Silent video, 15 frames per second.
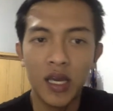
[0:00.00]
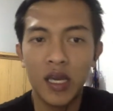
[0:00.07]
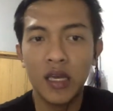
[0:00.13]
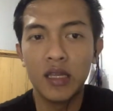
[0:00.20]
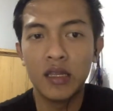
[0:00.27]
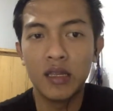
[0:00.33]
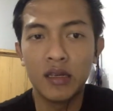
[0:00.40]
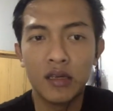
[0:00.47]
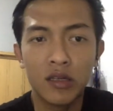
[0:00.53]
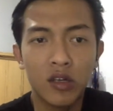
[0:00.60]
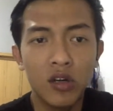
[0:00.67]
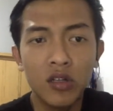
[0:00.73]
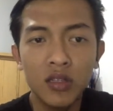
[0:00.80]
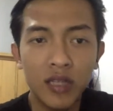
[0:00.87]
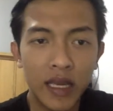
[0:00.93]
And then
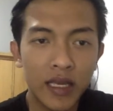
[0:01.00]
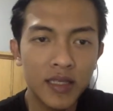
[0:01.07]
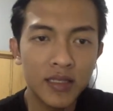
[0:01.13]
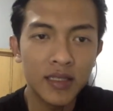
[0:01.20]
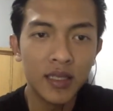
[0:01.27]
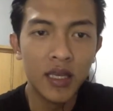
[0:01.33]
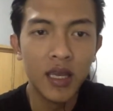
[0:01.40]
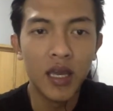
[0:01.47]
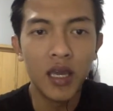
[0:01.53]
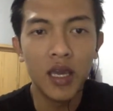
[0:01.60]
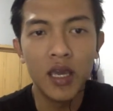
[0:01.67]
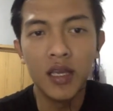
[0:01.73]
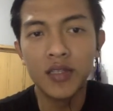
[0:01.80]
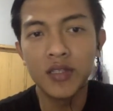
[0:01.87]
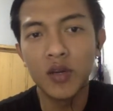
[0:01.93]
context
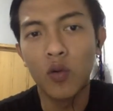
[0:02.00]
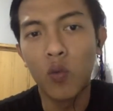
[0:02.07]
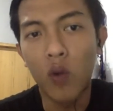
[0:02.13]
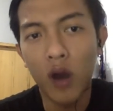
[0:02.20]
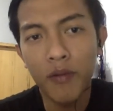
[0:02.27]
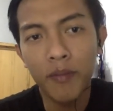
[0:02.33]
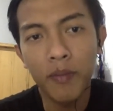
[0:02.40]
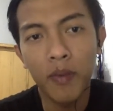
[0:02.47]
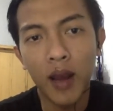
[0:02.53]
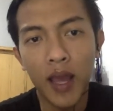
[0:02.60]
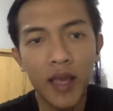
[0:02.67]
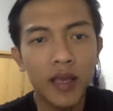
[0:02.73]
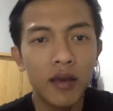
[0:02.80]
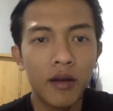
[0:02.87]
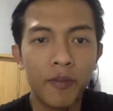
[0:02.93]
is a warp
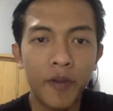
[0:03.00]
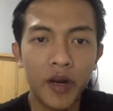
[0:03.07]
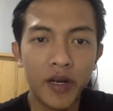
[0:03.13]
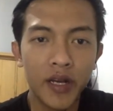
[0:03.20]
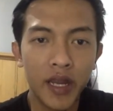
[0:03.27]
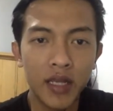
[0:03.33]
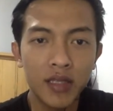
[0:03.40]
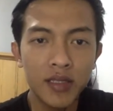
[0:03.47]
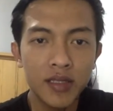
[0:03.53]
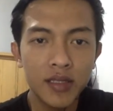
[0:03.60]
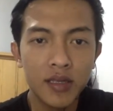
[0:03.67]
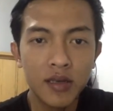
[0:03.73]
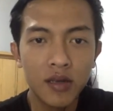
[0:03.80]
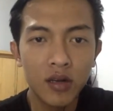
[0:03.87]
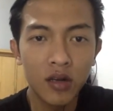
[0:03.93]
like appearance,
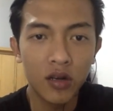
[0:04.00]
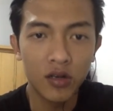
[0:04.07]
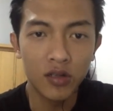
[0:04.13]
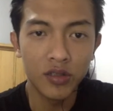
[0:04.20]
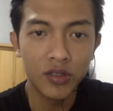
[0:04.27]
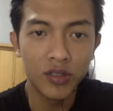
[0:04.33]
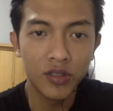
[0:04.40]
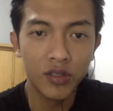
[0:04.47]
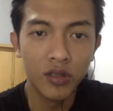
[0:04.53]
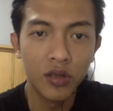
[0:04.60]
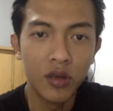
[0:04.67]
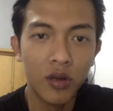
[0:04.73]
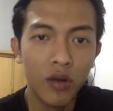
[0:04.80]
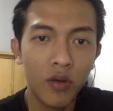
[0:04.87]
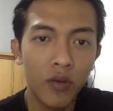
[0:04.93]
clothes,
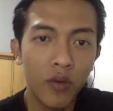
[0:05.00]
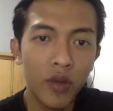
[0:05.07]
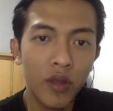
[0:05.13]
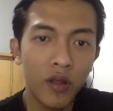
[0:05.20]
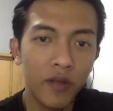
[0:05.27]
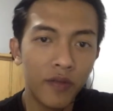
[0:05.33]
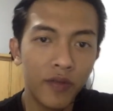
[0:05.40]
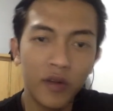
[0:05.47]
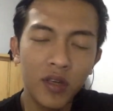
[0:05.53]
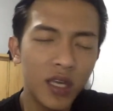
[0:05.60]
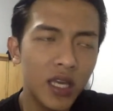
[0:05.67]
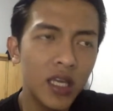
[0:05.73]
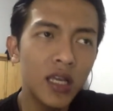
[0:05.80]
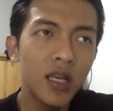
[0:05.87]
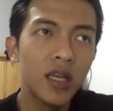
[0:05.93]
way of
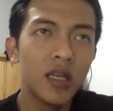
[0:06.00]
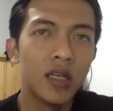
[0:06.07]
talking,